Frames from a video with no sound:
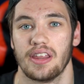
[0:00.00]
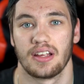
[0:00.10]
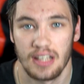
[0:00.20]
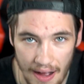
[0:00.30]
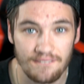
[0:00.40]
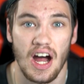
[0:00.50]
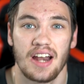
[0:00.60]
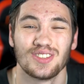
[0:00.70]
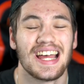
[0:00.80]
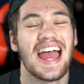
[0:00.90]
way to the cup
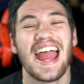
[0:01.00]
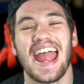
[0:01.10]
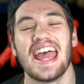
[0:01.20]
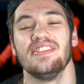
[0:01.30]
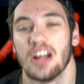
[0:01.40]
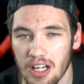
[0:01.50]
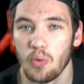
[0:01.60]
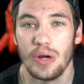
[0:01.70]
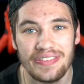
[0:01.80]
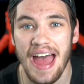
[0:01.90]
finals, and they're gonna
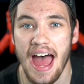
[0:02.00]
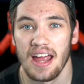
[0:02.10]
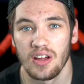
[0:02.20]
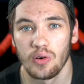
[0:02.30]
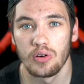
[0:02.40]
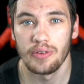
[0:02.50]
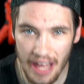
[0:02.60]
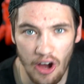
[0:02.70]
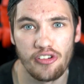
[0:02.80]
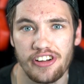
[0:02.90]
win that with
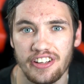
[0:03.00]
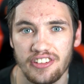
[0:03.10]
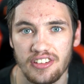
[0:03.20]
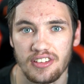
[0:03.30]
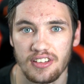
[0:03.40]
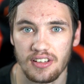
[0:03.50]
Elvis.